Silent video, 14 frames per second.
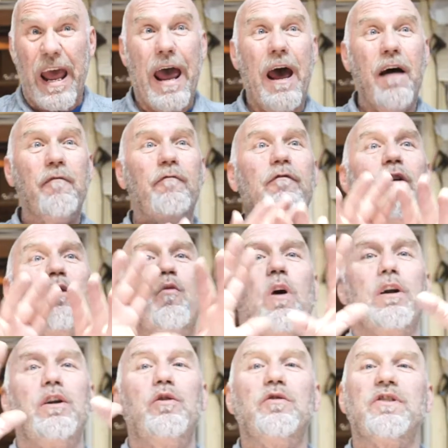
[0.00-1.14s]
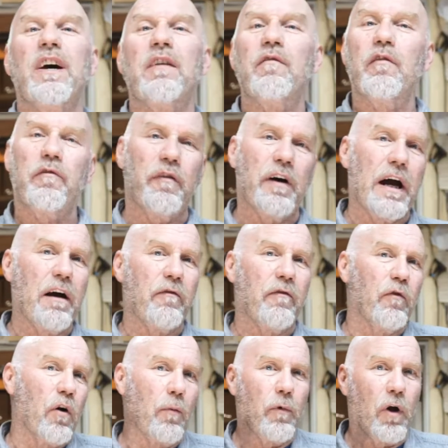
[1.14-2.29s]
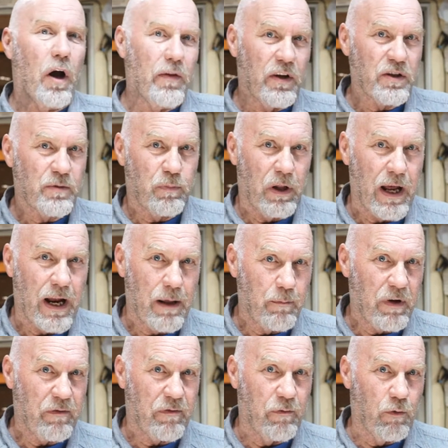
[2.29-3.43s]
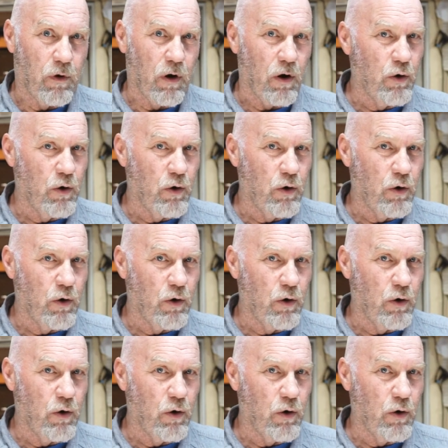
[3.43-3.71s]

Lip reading: Everyone who's ever fire formed on this planet before,